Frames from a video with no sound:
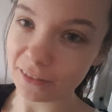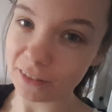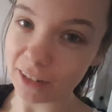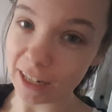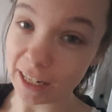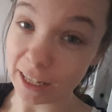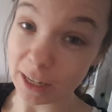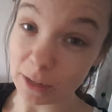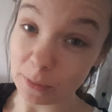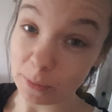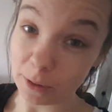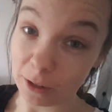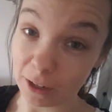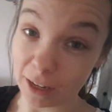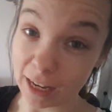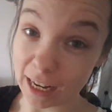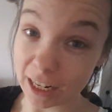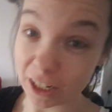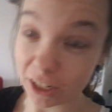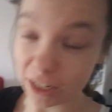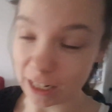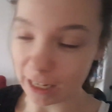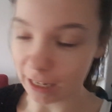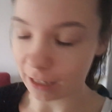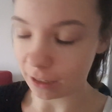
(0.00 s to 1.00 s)
a really good book
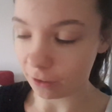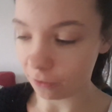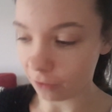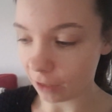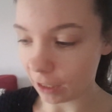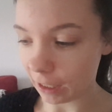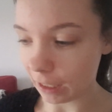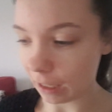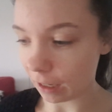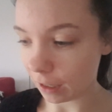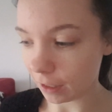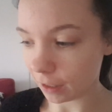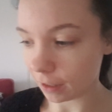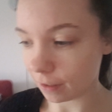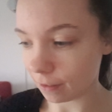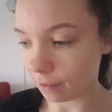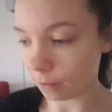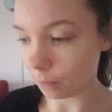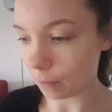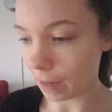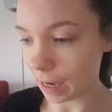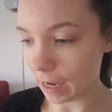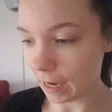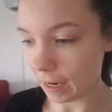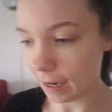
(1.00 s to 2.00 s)
actually, and I really like
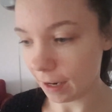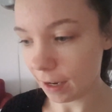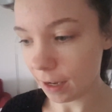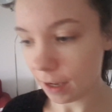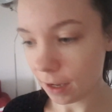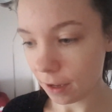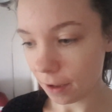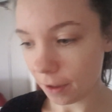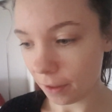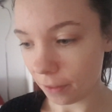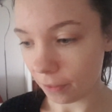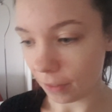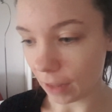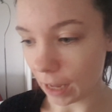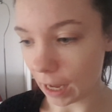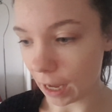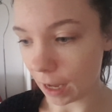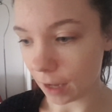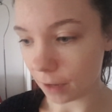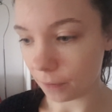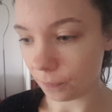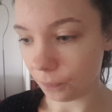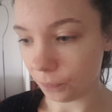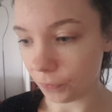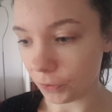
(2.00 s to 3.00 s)
the way
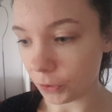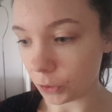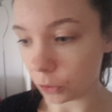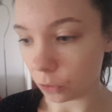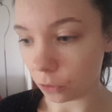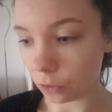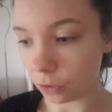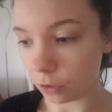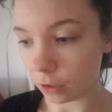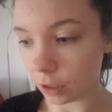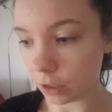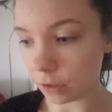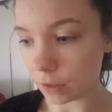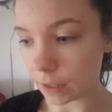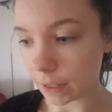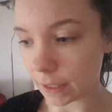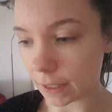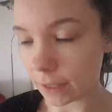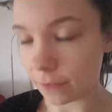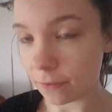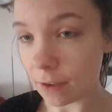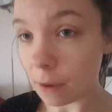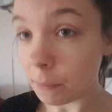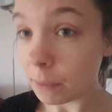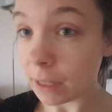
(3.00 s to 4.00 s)
that the author
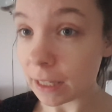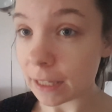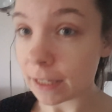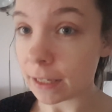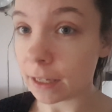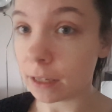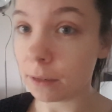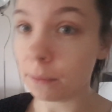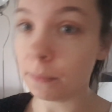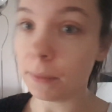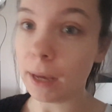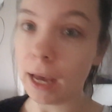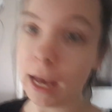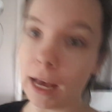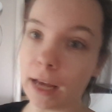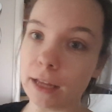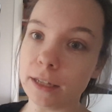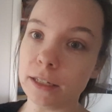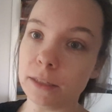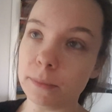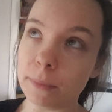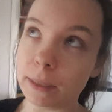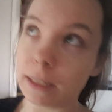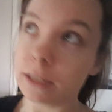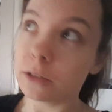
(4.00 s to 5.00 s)
addresses feminism
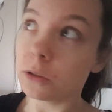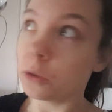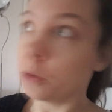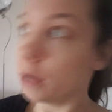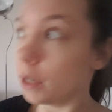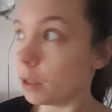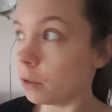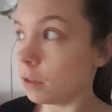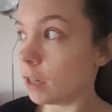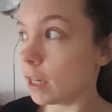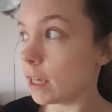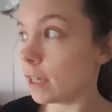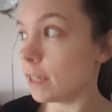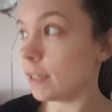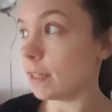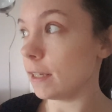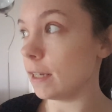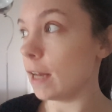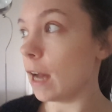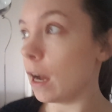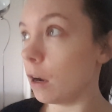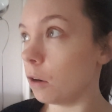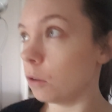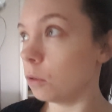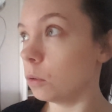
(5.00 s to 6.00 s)
and mental illness
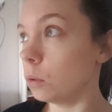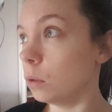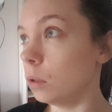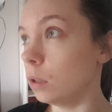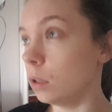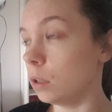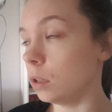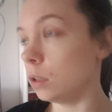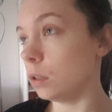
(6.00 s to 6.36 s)
and how